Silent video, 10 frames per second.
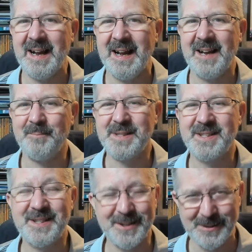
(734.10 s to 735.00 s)
I'm
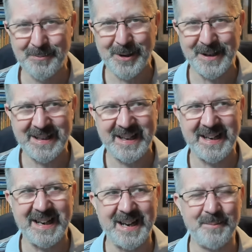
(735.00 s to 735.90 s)
still
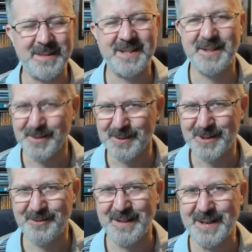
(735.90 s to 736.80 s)
working, I'm still
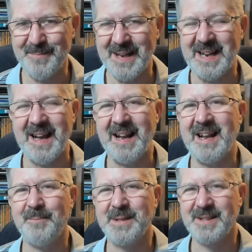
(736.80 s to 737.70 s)
streaming, and
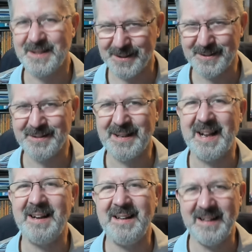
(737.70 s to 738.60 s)
I'm still
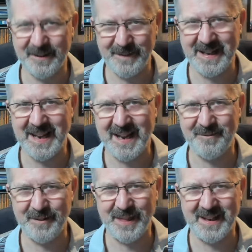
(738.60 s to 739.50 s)
loving
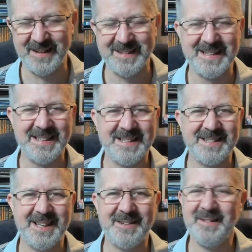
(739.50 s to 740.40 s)
everything.
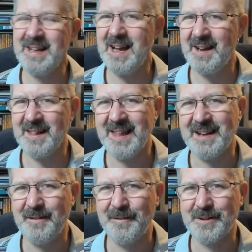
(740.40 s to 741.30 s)
So yeah,
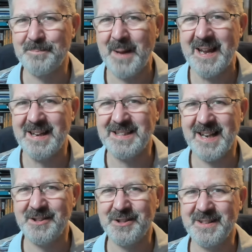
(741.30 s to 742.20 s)
thank you for paying
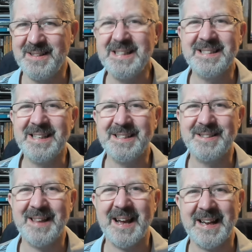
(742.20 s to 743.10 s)
attention and listening
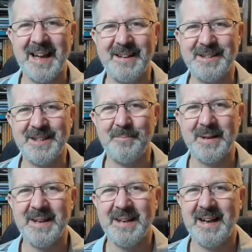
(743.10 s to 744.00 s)
to that catch up.
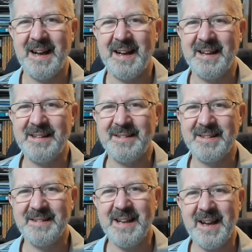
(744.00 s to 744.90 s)
And
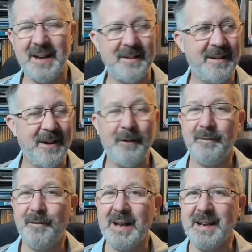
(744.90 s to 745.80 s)
yeah,
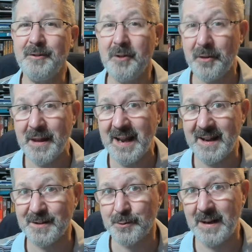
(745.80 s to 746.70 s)
hopefully nothing
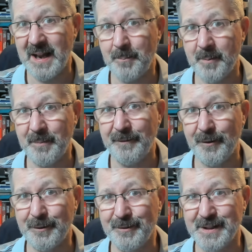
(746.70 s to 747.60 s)
else will happen
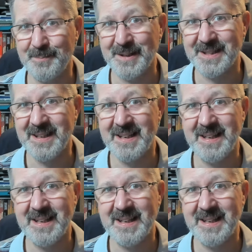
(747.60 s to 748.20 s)
before Christmas